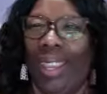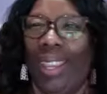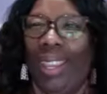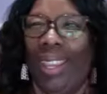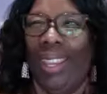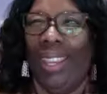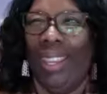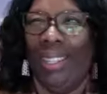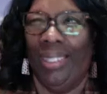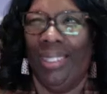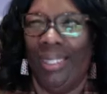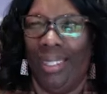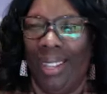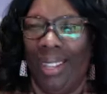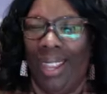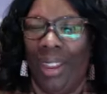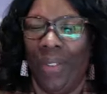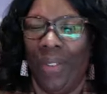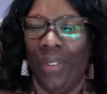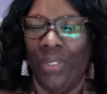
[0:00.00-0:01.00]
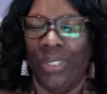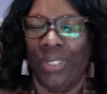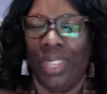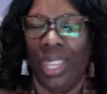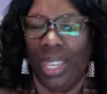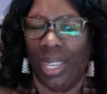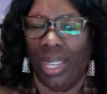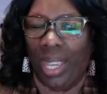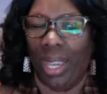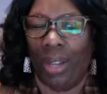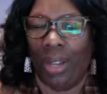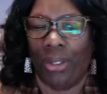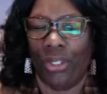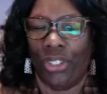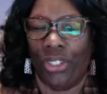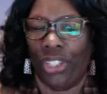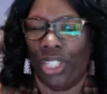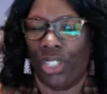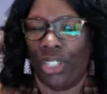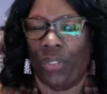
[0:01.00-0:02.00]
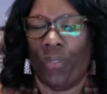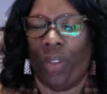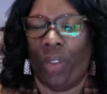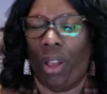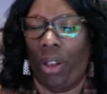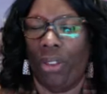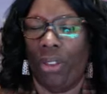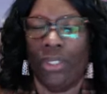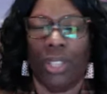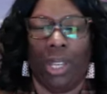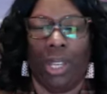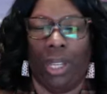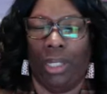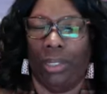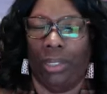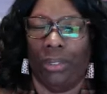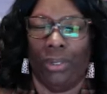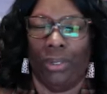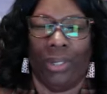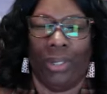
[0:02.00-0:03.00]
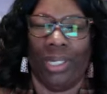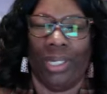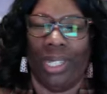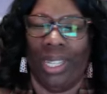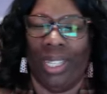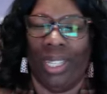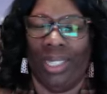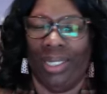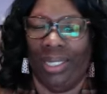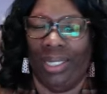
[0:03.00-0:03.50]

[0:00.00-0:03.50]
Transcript: and everything else just falls under it. And,